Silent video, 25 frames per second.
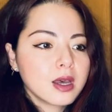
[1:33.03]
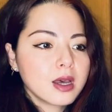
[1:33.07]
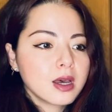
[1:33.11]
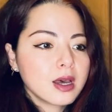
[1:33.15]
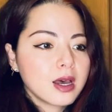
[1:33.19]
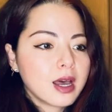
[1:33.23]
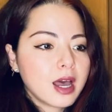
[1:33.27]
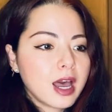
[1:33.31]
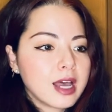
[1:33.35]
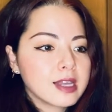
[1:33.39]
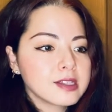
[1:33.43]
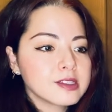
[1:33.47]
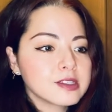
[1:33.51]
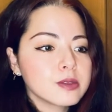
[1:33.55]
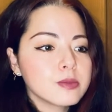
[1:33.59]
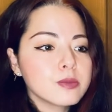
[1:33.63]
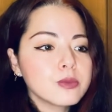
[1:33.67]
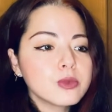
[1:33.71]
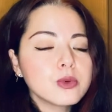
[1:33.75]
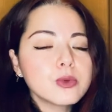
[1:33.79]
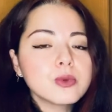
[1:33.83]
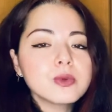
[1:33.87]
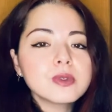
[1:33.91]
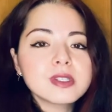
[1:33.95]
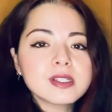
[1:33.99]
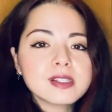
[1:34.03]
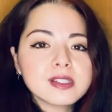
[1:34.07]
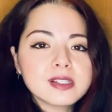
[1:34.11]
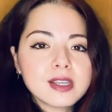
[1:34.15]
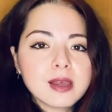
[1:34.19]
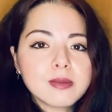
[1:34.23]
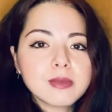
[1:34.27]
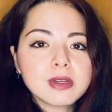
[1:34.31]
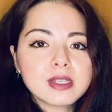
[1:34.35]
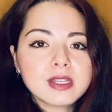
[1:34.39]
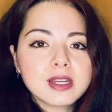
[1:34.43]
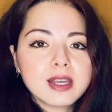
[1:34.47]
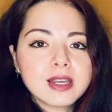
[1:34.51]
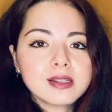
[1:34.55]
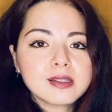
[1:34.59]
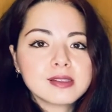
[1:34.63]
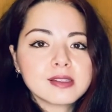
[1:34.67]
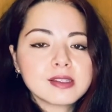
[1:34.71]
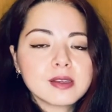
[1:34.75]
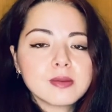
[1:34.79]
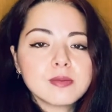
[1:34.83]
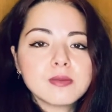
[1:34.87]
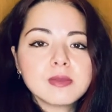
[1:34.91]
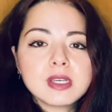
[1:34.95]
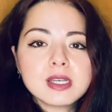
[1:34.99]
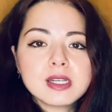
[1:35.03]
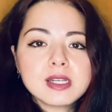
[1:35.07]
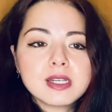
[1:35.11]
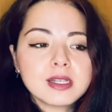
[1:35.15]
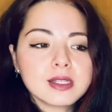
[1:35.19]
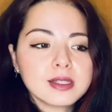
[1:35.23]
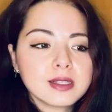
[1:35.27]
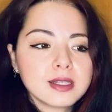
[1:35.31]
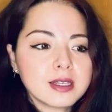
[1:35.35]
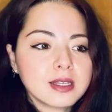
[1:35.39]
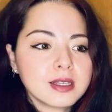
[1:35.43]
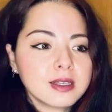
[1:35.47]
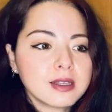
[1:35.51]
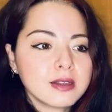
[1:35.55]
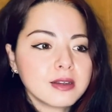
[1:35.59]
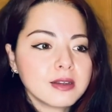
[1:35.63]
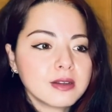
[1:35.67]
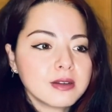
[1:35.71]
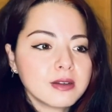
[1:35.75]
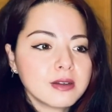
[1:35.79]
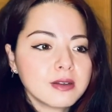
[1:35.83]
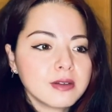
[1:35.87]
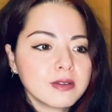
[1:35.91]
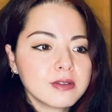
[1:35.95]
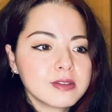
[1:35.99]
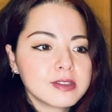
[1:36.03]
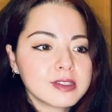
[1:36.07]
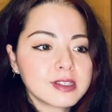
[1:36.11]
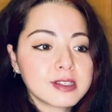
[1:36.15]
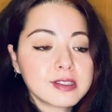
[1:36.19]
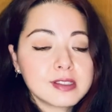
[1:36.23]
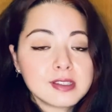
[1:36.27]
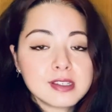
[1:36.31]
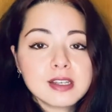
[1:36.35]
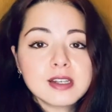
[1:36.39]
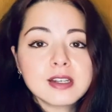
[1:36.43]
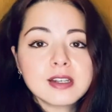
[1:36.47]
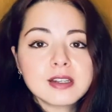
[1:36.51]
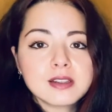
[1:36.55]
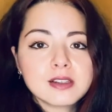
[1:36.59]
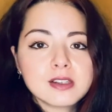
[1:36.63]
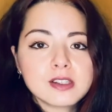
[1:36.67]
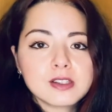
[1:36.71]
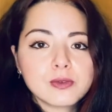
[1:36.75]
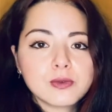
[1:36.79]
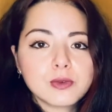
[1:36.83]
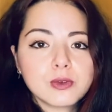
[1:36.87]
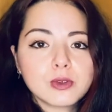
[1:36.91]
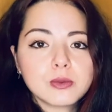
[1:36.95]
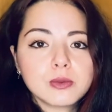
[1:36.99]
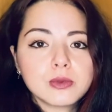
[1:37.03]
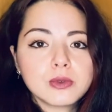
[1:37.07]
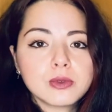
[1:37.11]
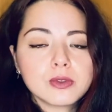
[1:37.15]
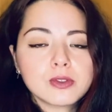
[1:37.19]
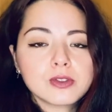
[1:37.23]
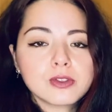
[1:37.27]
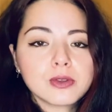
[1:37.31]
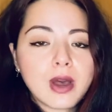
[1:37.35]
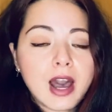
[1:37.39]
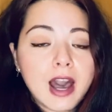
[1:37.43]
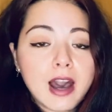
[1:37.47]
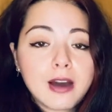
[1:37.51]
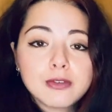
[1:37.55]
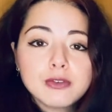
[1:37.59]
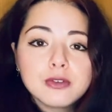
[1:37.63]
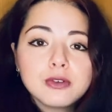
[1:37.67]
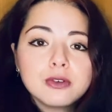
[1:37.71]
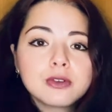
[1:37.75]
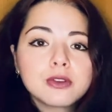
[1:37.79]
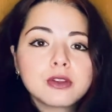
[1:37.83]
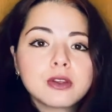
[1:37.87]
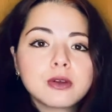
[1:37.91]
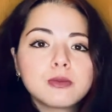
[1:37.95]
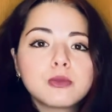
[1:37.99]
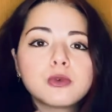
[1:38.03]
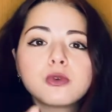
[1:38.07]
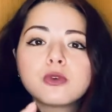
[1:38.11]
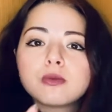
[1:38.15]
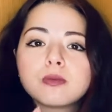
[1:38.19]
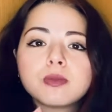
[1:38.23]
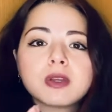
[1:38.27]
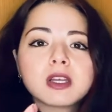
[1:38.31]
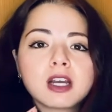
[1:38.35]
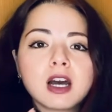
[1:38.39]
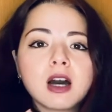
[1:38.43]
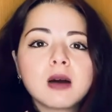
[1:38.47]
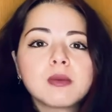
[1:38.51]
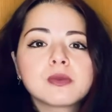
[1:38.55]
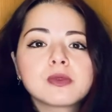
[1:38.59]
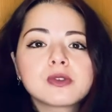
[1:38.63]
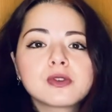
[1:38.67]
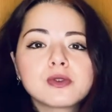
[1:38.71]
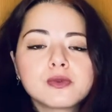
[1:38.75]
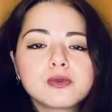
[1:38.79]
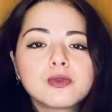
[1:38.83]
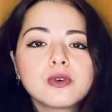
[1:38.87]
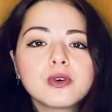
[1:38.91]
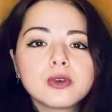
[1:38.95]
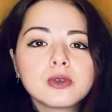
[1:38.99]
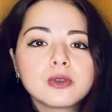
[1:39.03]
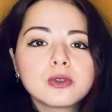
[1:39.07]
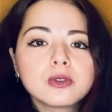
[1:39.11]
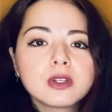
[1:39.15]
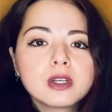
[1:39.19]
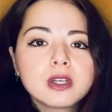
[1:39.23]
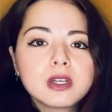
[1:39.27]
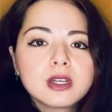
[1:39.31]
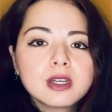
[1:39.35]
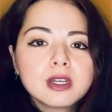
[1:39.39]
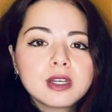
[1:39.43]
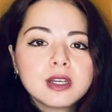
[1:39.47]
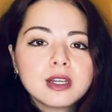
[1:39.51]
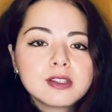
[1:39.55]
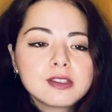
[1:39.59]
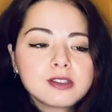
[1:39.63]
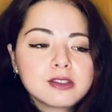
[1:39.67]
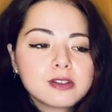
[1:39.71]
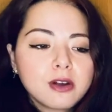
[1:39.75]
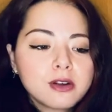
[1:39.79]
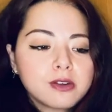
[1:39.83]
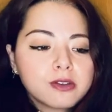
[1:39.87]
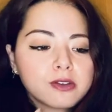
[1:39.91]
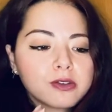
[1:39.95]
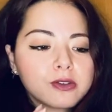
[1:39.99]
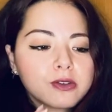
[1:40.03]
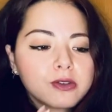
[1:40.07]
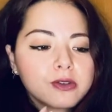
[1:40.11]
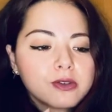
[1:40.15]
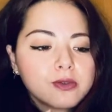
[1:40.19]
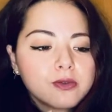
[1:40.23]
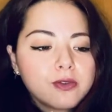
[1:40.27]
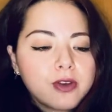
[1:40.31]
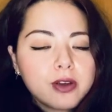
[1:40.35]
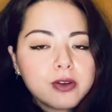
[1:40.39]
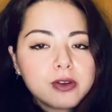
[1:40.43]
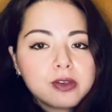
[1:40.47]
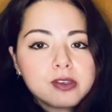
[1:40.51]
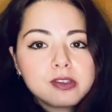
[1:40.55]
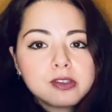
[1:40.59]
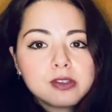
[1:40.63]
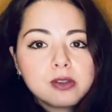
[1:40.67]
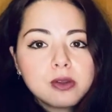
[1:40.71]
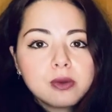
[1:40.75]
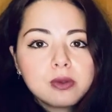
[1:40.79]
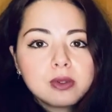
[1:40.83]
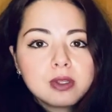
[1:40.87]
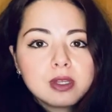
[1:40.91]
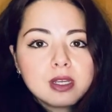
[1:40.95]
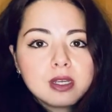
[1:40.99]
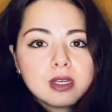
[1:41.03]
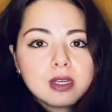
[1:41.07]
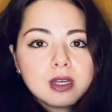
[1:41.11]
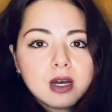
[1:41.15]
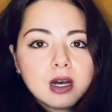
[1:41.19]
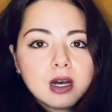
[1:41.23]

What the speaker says: As the moon disseminates immediately succeeding this full moon, so after the moon becomes full, it starts to very slowly